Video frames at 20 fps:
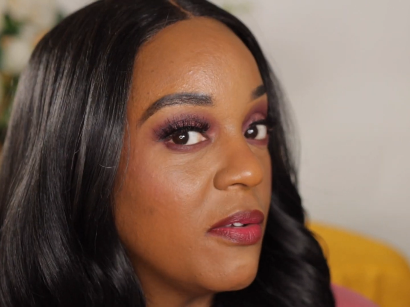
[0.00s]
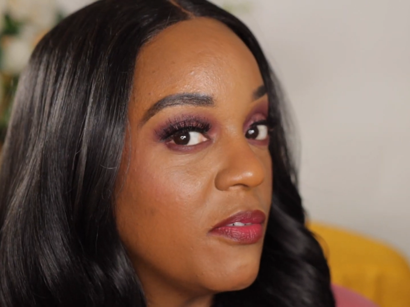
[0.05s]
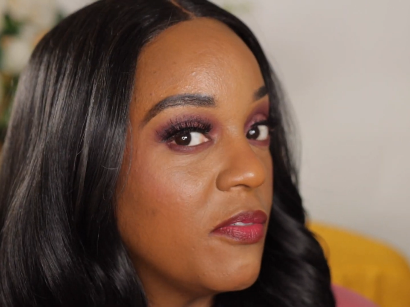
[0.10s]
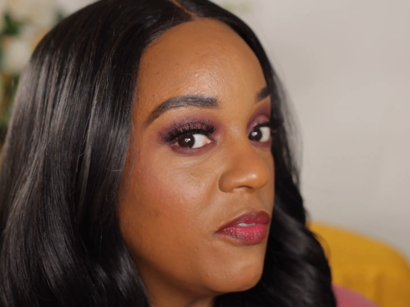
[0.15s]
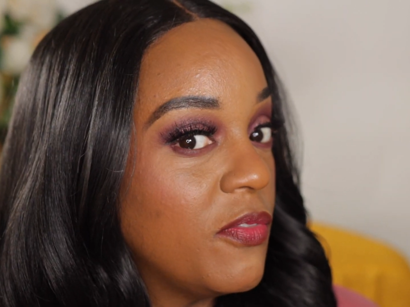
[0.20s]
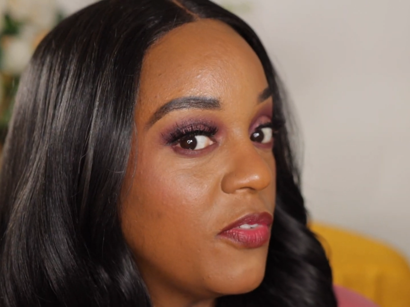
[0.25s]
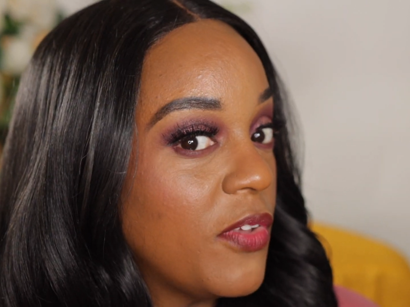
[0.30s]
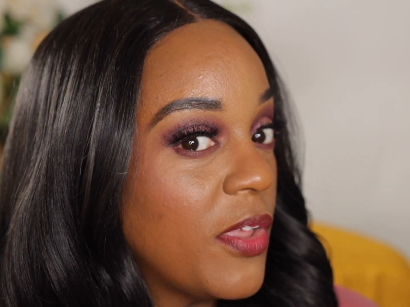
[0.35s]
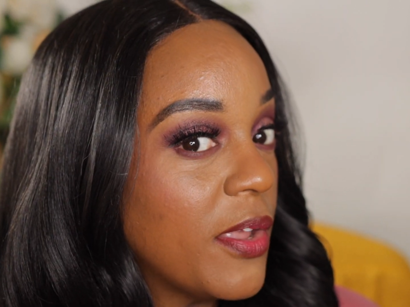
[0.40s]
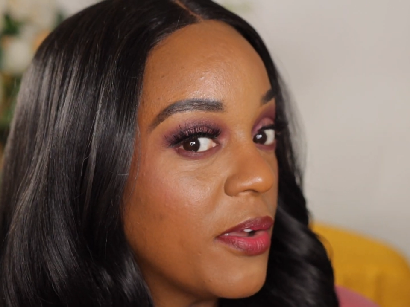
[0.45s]

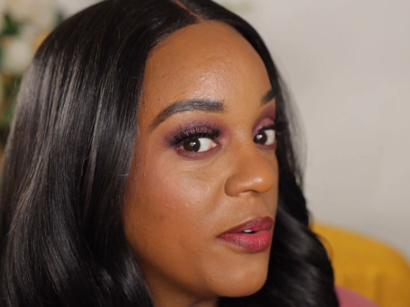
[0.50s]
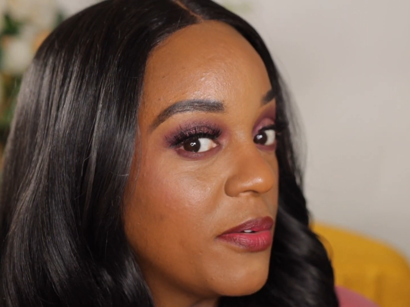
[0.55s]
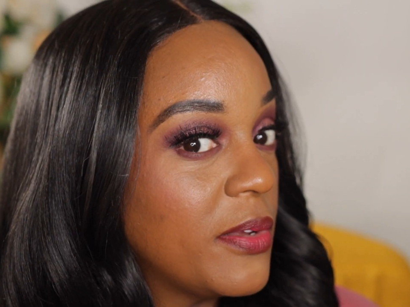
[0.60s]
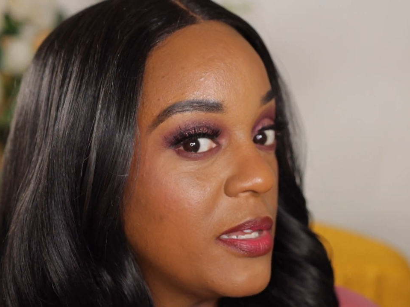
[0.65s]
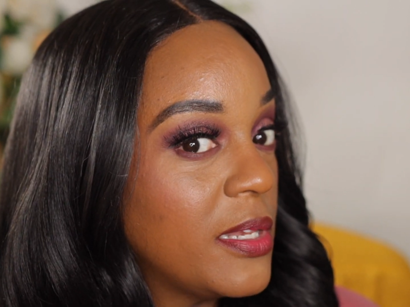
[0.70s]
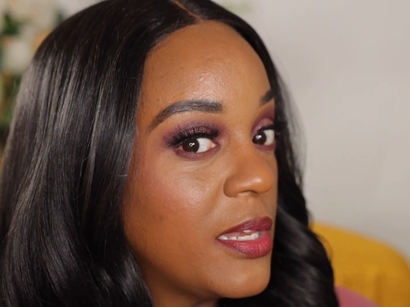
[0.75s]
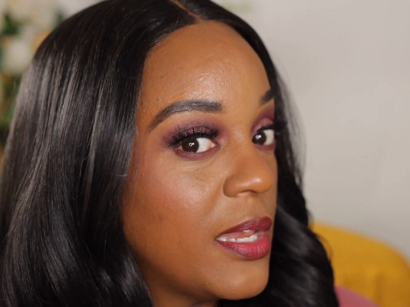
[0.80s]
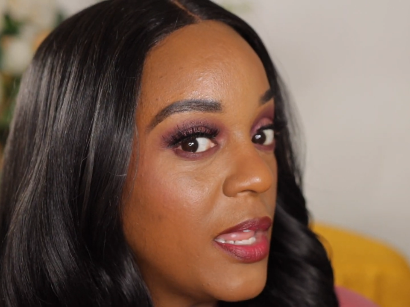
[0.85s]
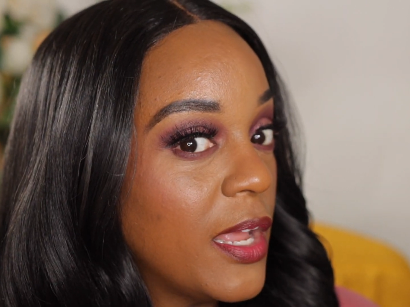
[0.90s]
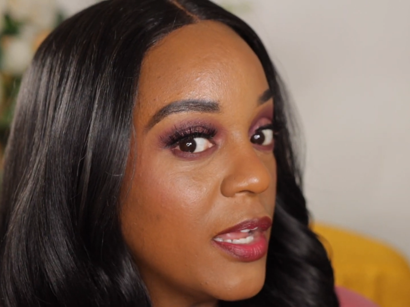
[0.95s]
Very
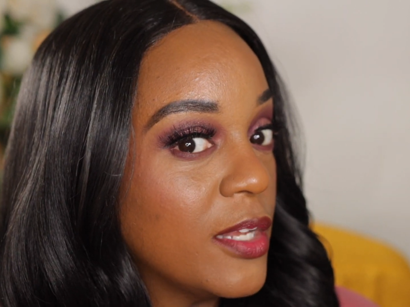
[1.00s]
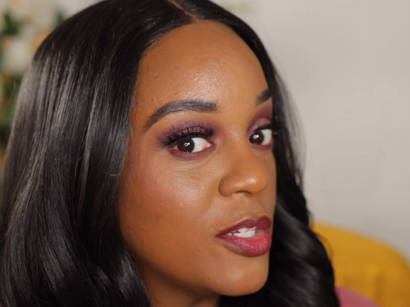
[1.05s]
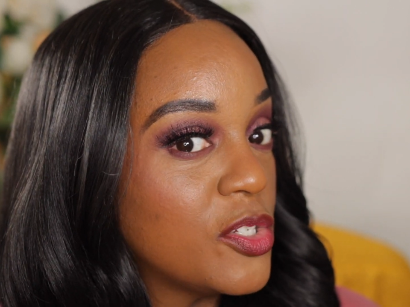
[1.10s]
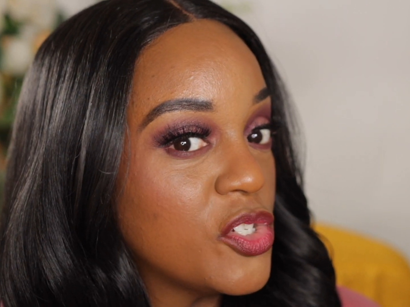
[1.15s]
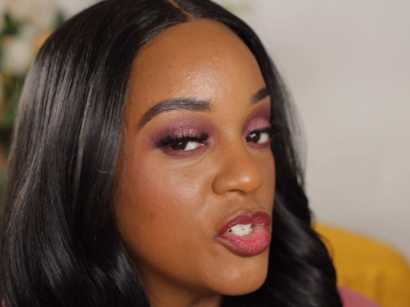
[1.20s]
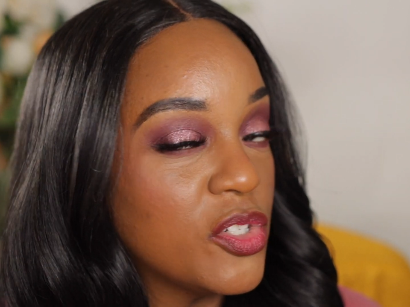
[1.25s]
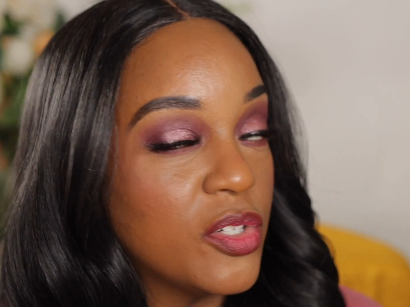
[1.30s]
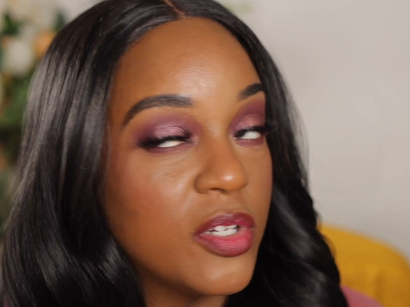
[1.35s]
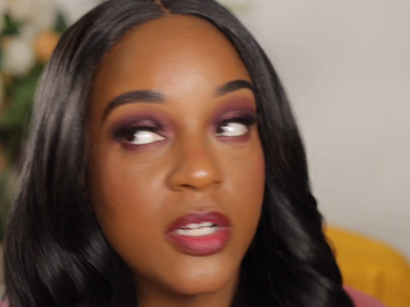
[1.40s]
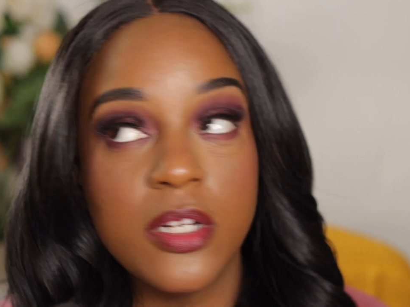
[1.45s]

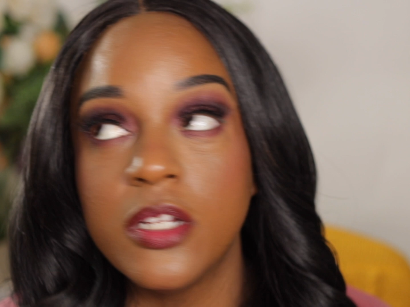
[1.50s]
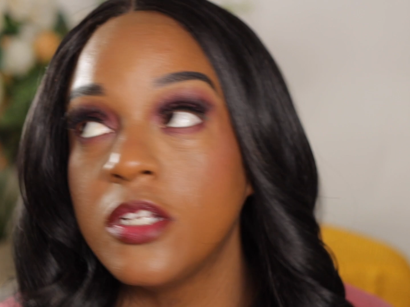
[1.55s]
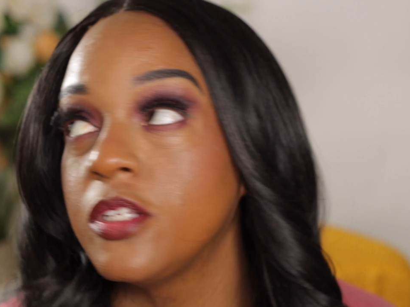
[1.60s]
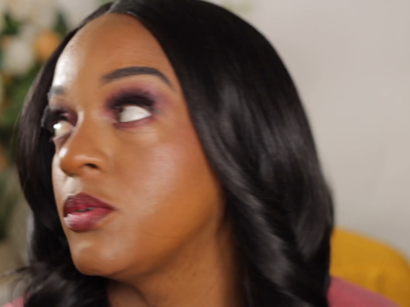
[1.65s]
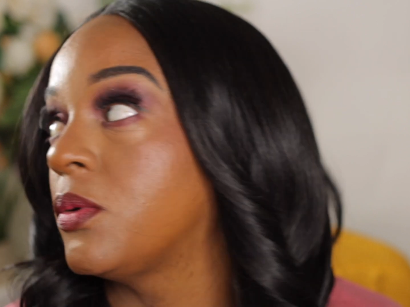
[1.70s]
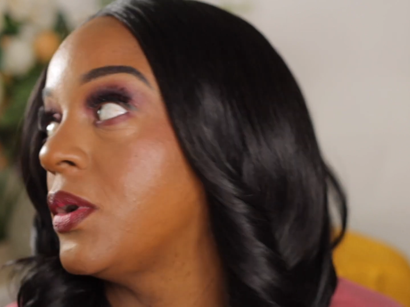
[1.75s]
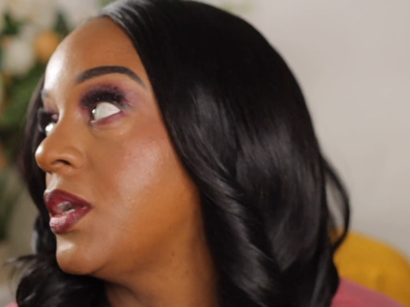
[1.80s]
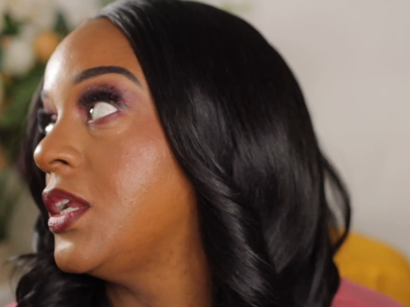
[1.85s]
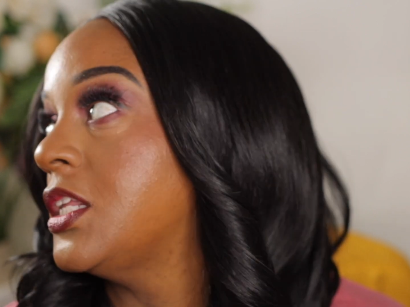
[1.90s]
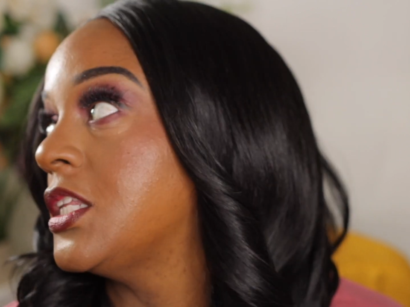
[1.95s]
natural. And it's
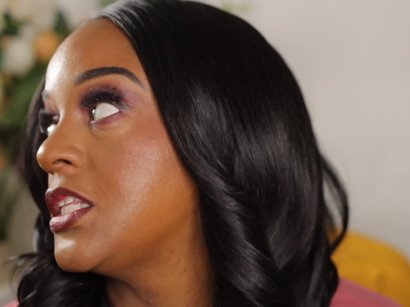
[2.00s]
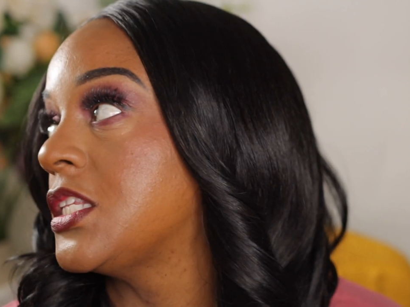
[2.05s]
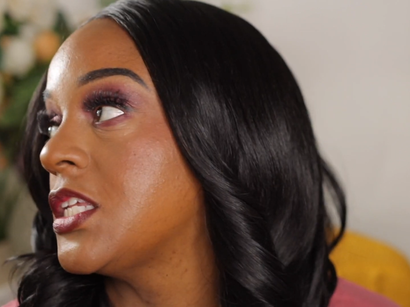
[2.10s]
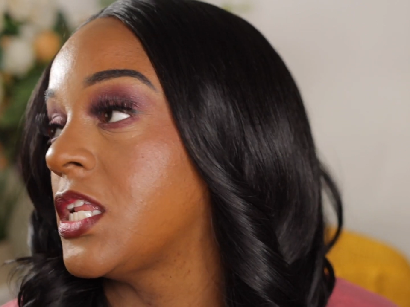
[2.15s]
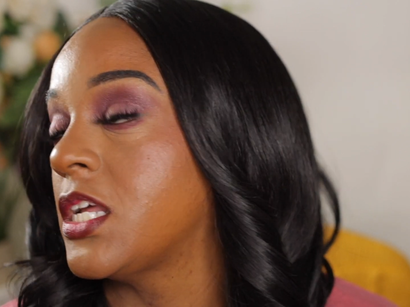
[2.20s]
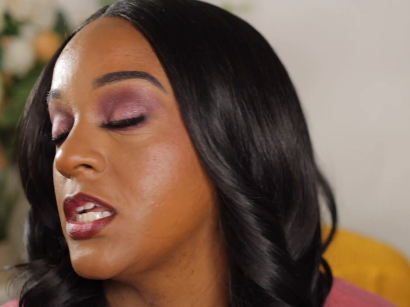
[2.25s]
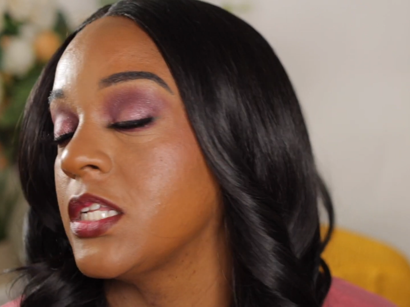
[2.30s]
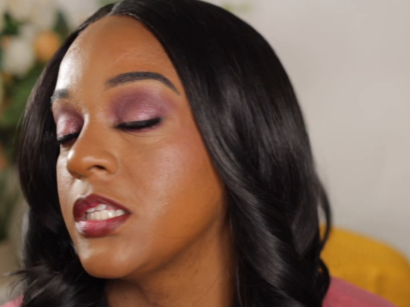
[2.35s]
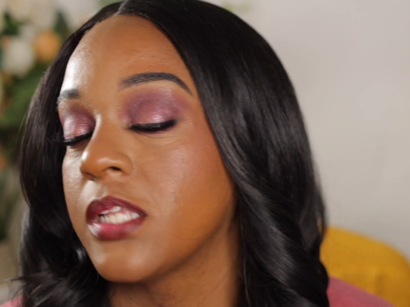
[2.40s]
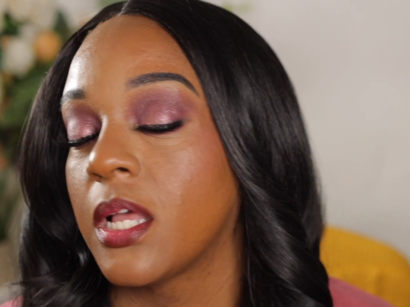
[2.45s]
raining
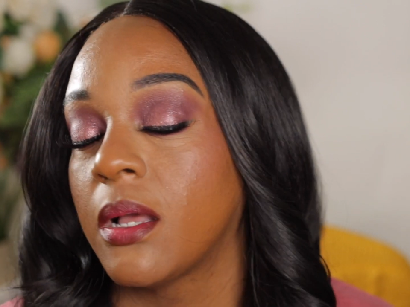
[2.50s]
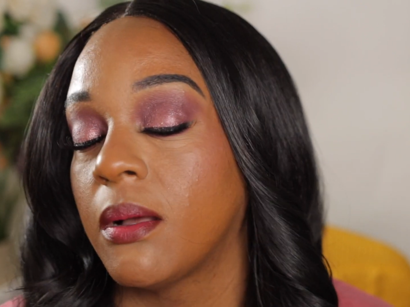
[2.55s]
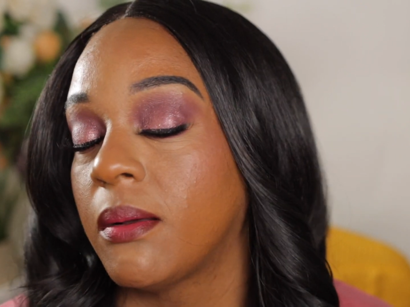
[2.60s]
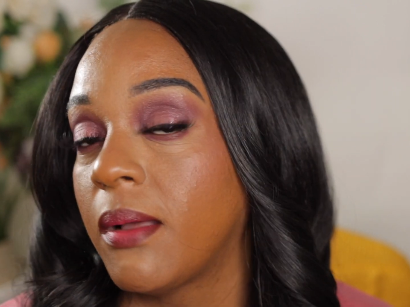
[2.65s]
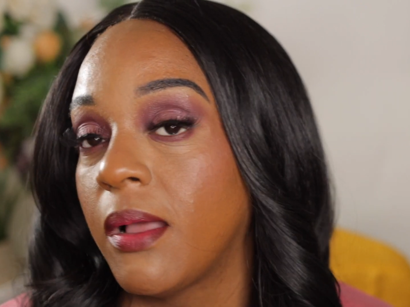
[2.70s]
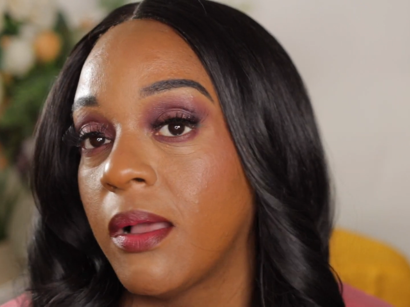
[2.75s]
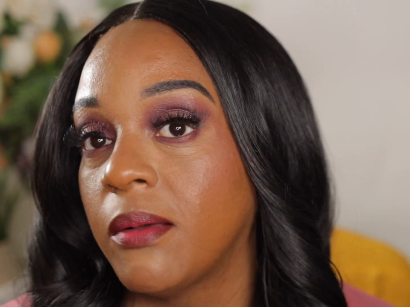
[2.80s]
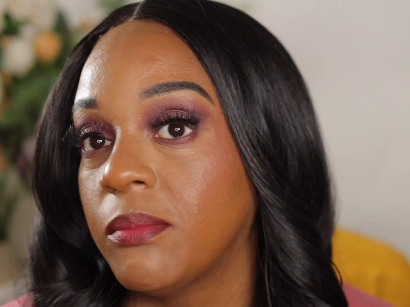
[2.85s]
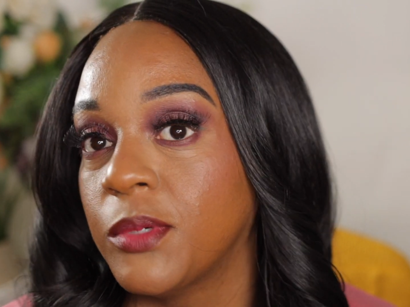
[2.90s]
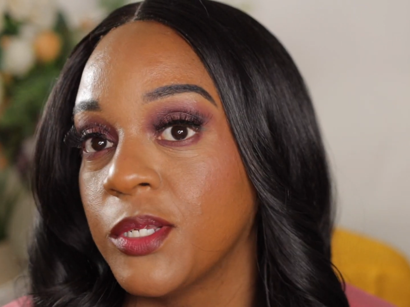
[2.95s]
today, so I don't
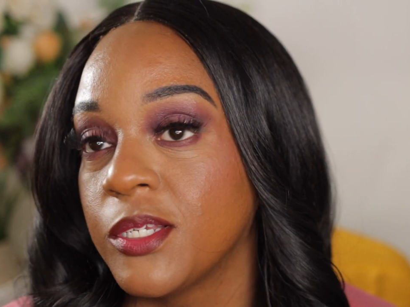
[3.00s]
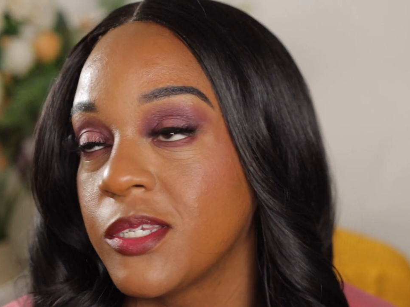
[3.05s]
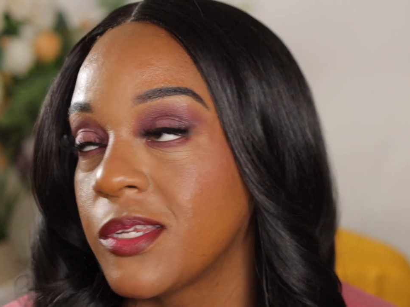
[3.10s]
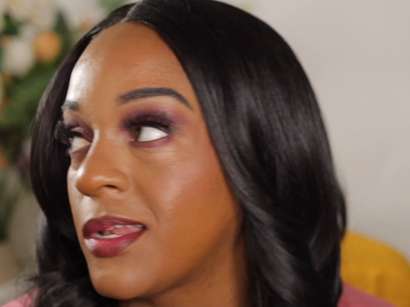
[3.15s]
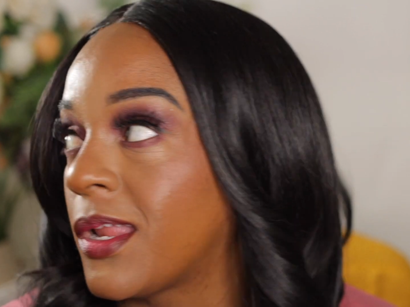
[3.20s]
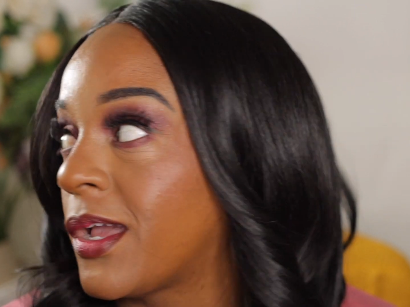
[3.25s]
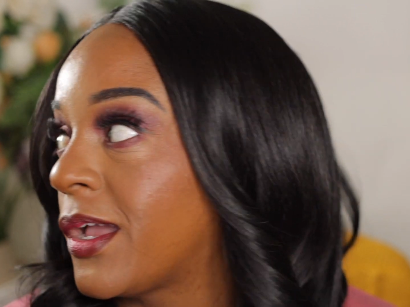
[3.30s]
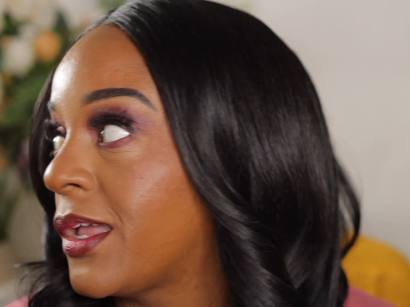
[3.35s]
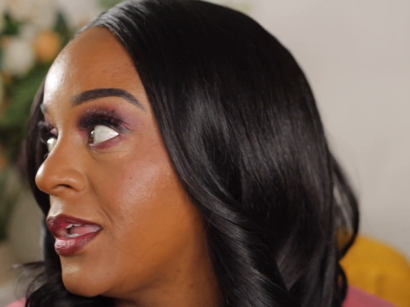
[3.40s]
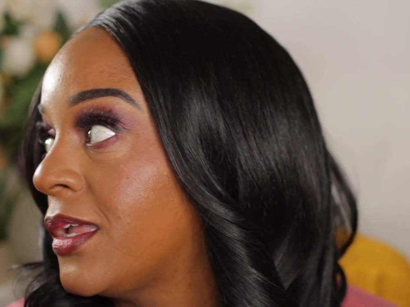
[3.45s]
have much
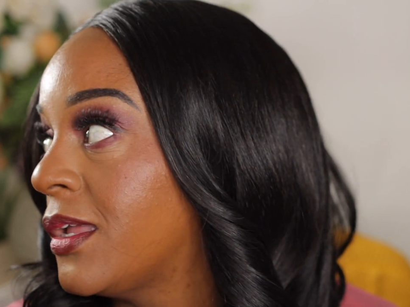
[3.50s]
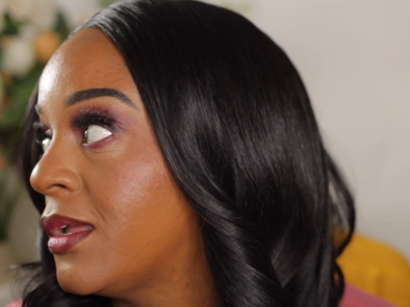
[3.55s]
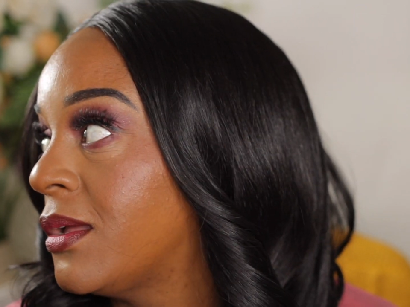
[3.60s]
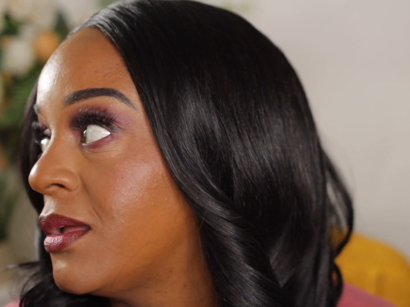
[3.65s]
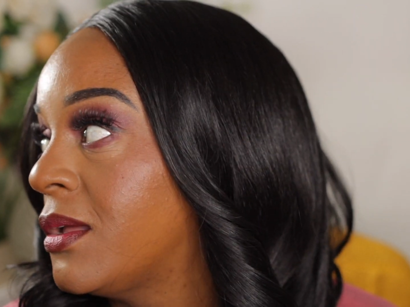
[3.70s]
light.